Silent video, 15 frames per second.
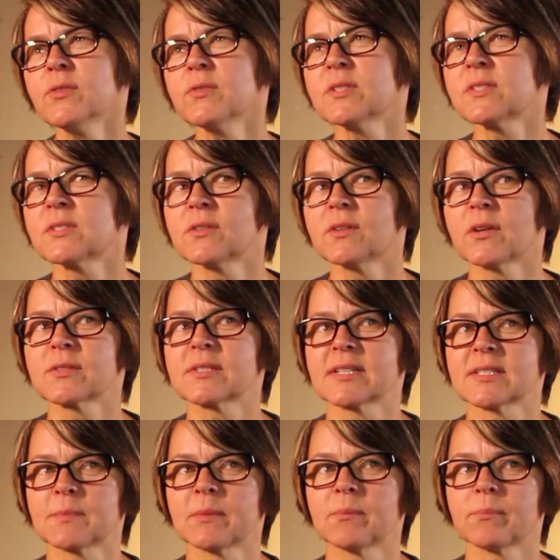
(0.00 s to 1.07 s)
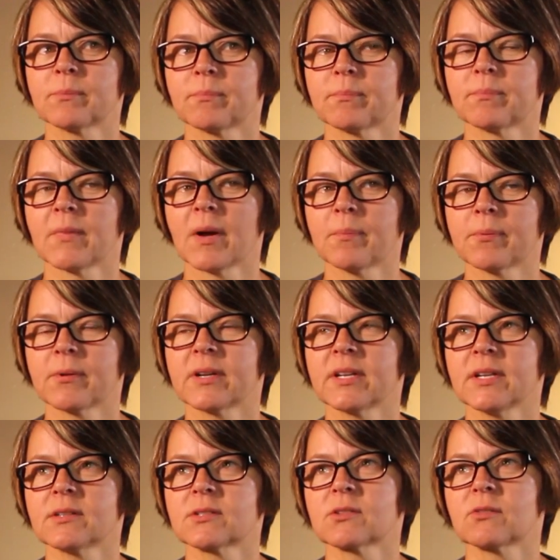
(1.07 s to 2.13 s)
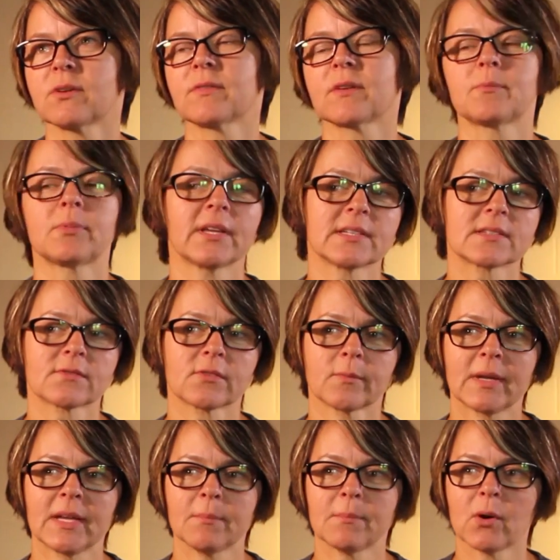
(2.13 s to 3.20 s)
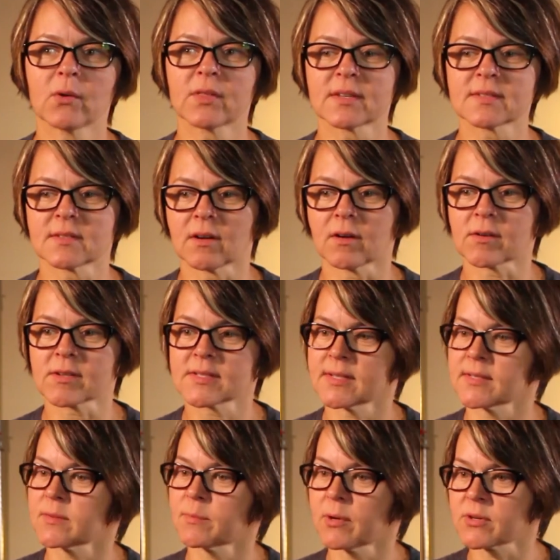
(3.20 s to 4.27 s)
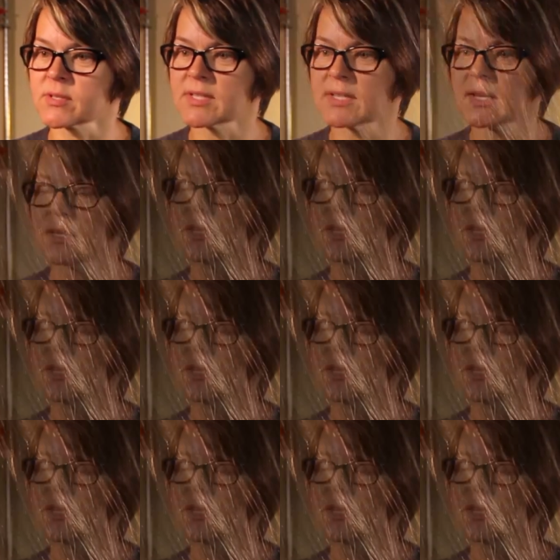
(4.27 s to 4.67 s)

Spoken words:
Street Studios has been a pretty terrific place for me, both as an artist and as a person.